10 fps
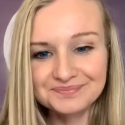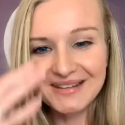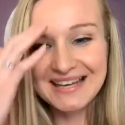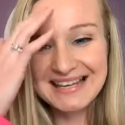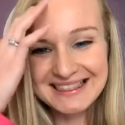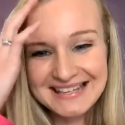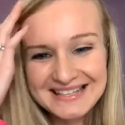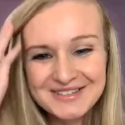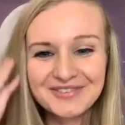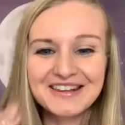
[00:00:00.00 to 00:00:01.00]
Thank
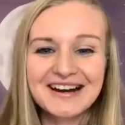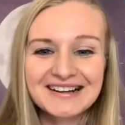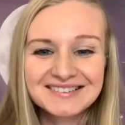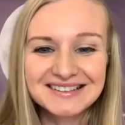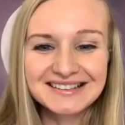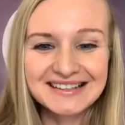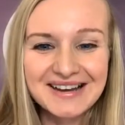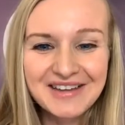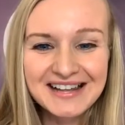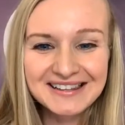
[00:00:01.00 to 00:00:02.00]
you for the hearts and the love.
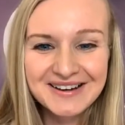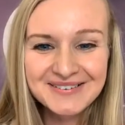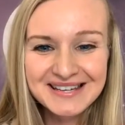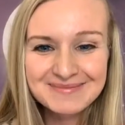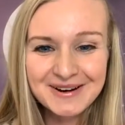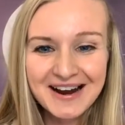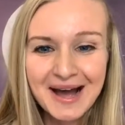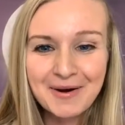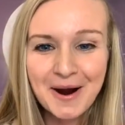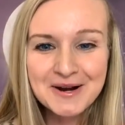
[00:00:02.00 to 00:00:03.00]
Hello, Emer.
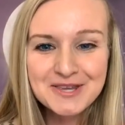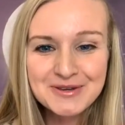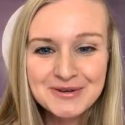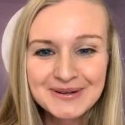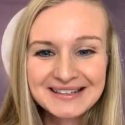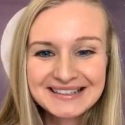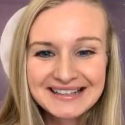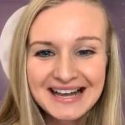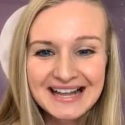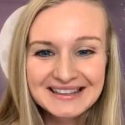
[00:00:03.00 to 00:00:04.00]
How are you?
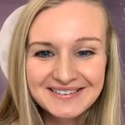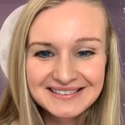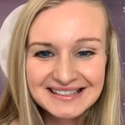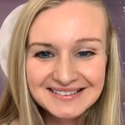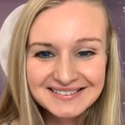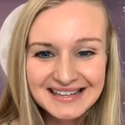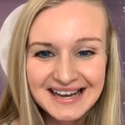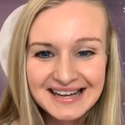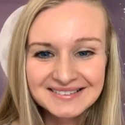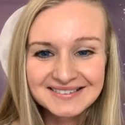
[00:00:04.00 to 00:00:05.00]
Hello, Lisa
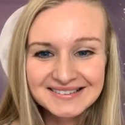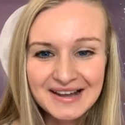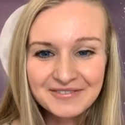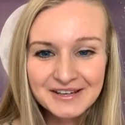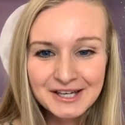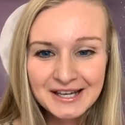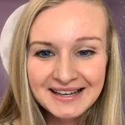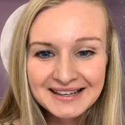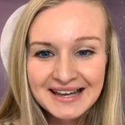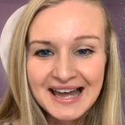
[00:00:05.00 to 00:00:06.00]
and Stephanie
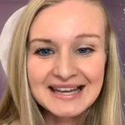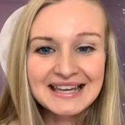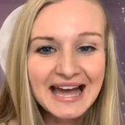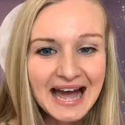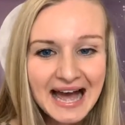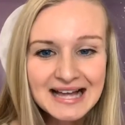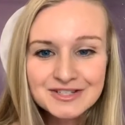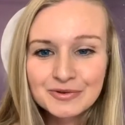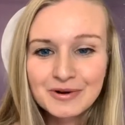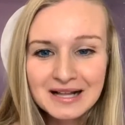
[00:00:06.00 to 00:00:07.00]
and Kat.
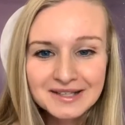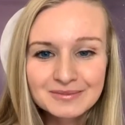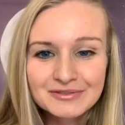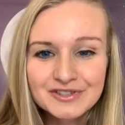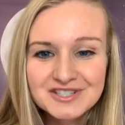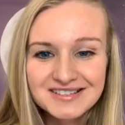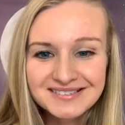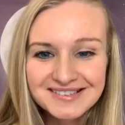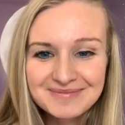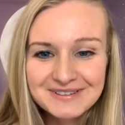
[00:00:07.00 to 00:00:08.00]
Welcome if you're just
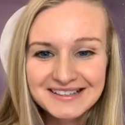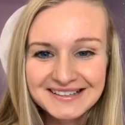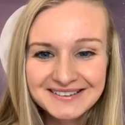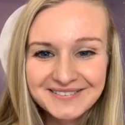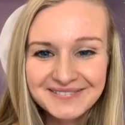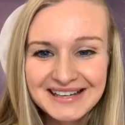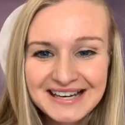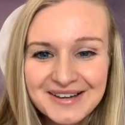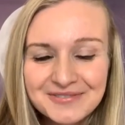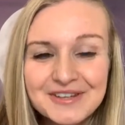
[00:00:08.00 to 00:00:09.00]
jumping in.
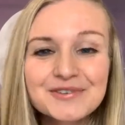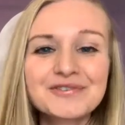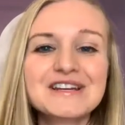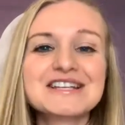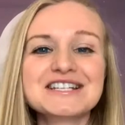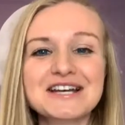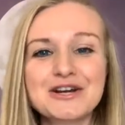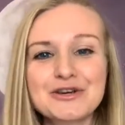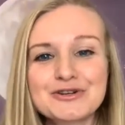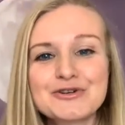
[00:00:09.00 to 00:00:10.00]
Lorena, feel free to share
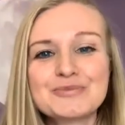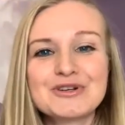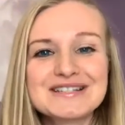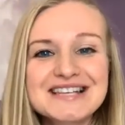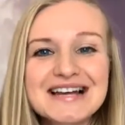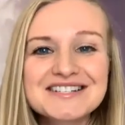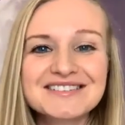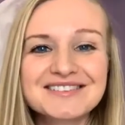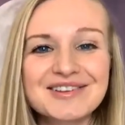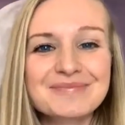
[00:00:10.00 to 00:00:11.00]
your new moon
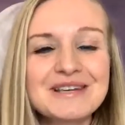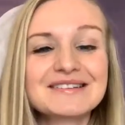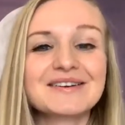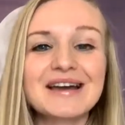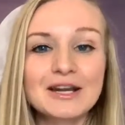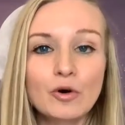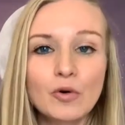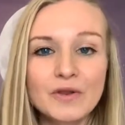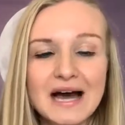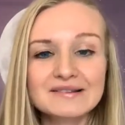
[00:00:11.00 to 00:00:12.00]
intentions with me so I can
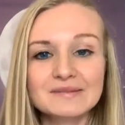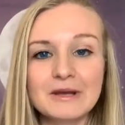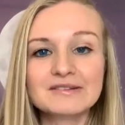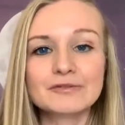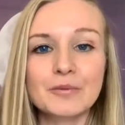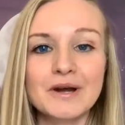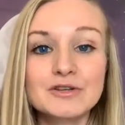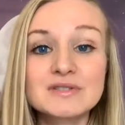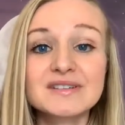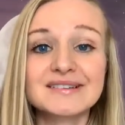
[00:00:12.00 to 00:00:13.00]
hold that space for what you
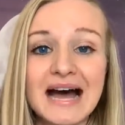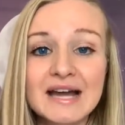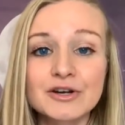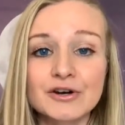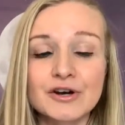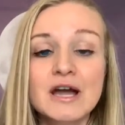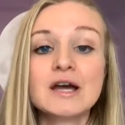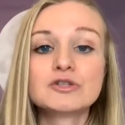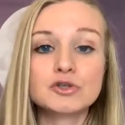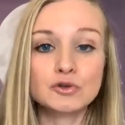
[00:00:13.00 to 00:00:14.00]
desire
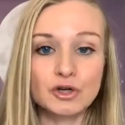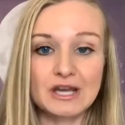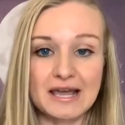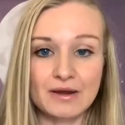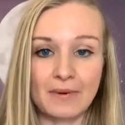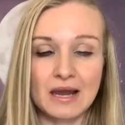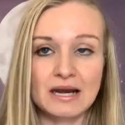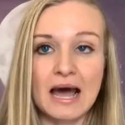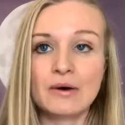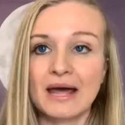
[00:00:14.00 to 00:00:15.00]
to create right
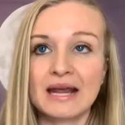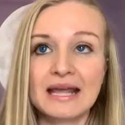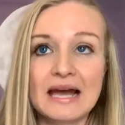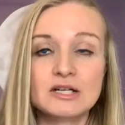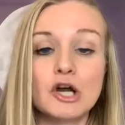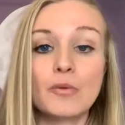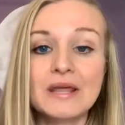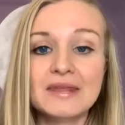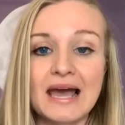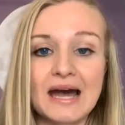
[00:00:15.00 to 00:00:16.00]
now. And again, knowing
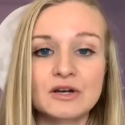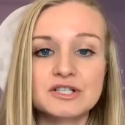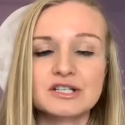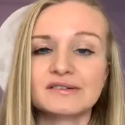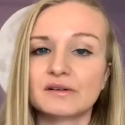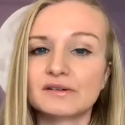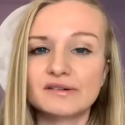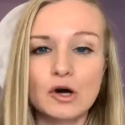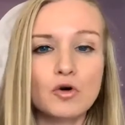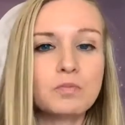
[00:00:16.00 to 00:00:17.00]
the energies are
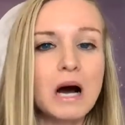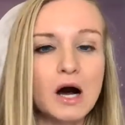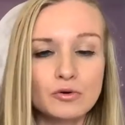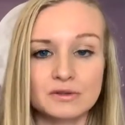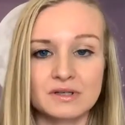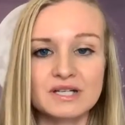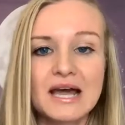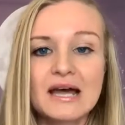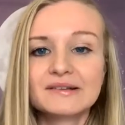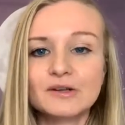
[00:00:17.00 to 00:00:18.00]
so potent.
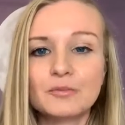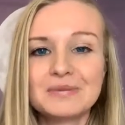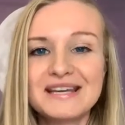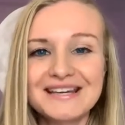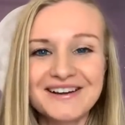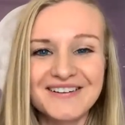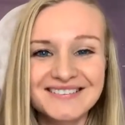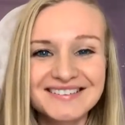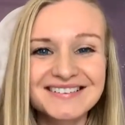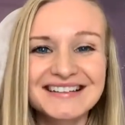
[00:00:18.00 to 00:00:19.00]
So be
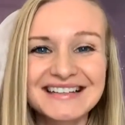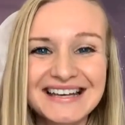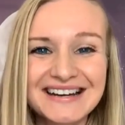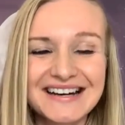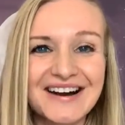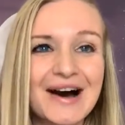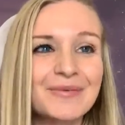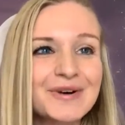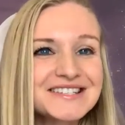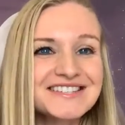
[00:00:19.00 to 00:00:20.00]
crystal clear around
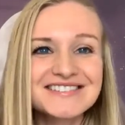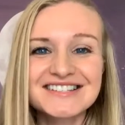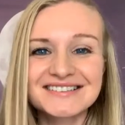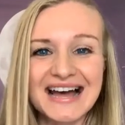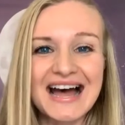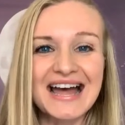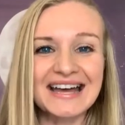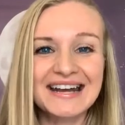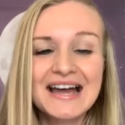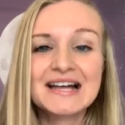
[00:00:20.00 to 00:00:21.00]
what do you
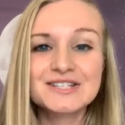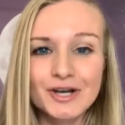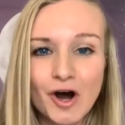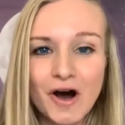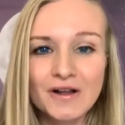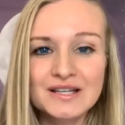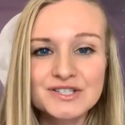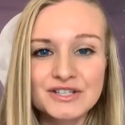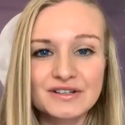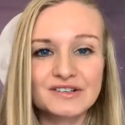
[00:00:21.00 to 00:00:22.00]
decide to call
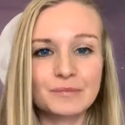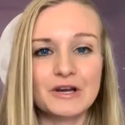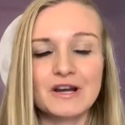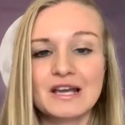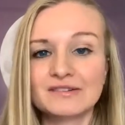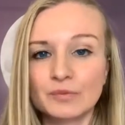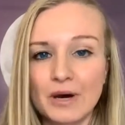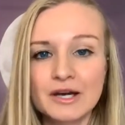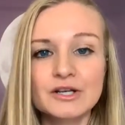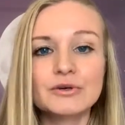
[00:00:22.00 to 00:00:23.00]
into your experience?
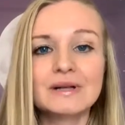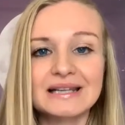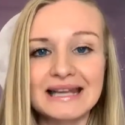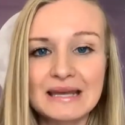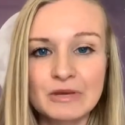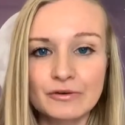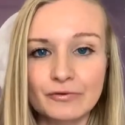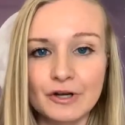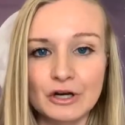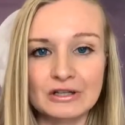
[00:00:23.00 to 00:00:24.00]
What are you claiming for
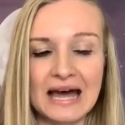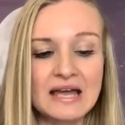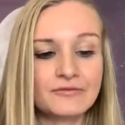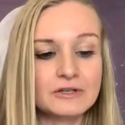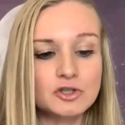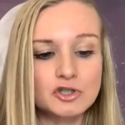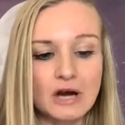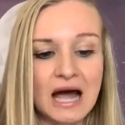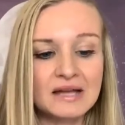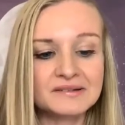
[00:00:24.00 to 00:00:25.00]
your life? And
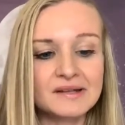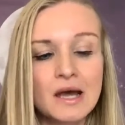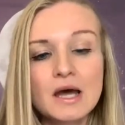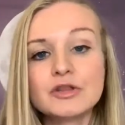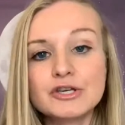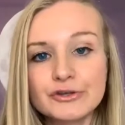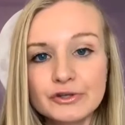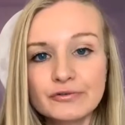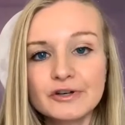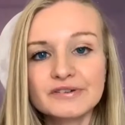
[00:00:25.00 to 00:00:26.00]
trust the
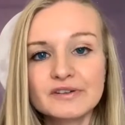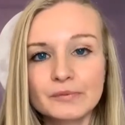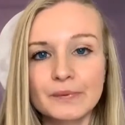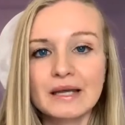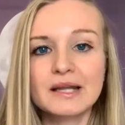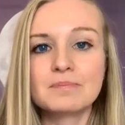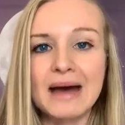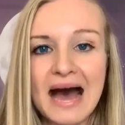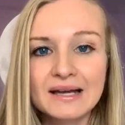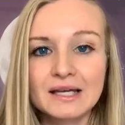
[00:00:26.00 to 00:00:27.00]
universe is really
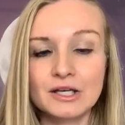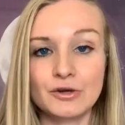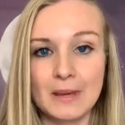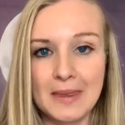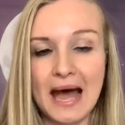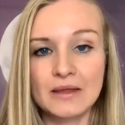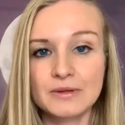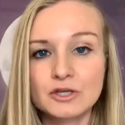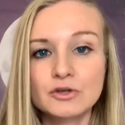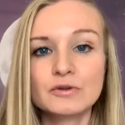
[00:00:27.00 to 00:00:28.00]
backing you in that. The
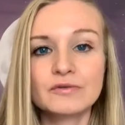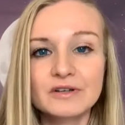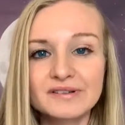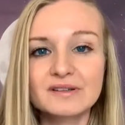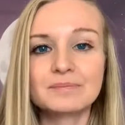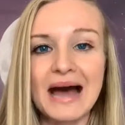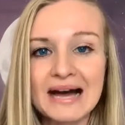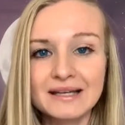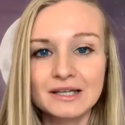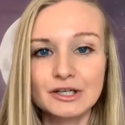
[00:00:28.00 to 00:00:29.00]
universe is
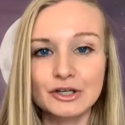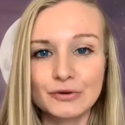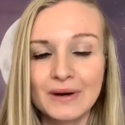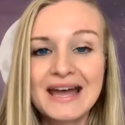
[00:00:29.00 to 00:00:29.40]
backing you